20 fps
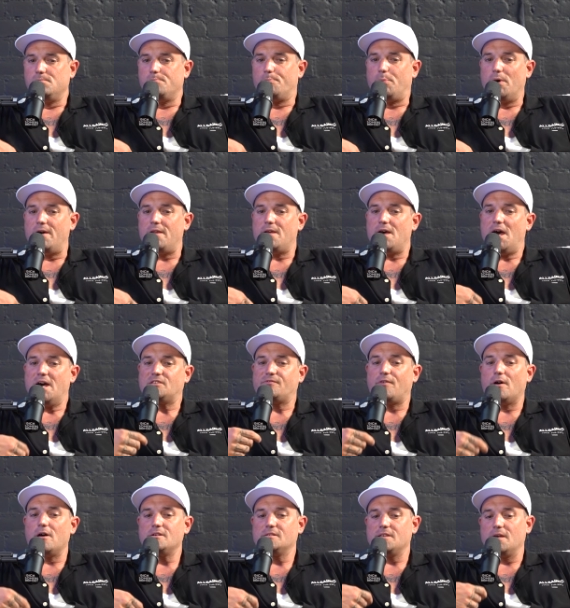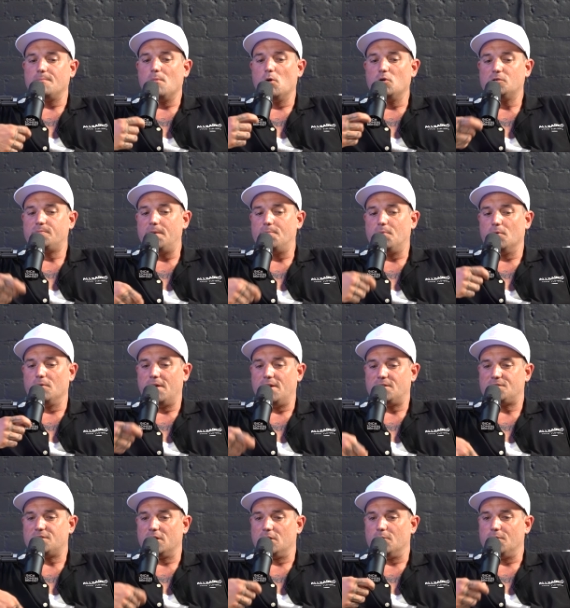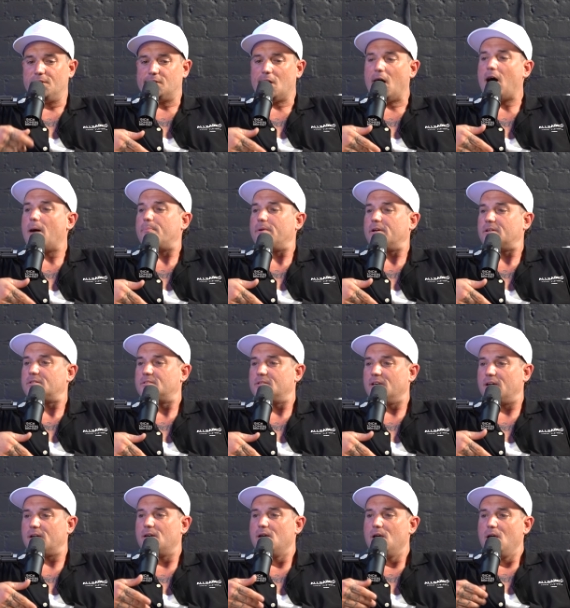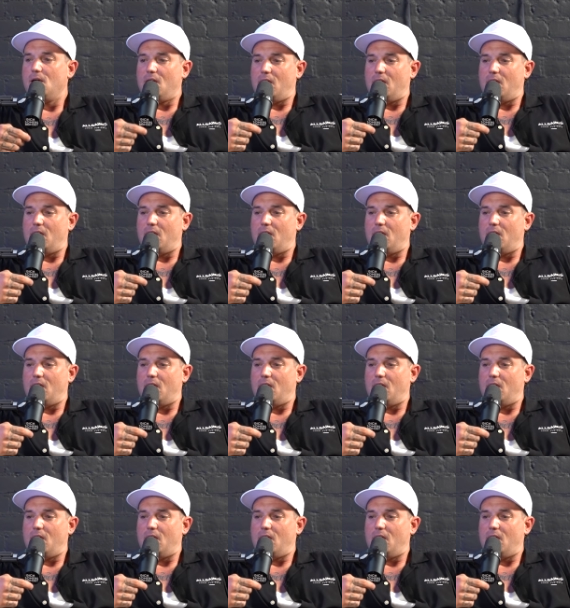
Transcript: But as far as like most people, they struggle with topics, like,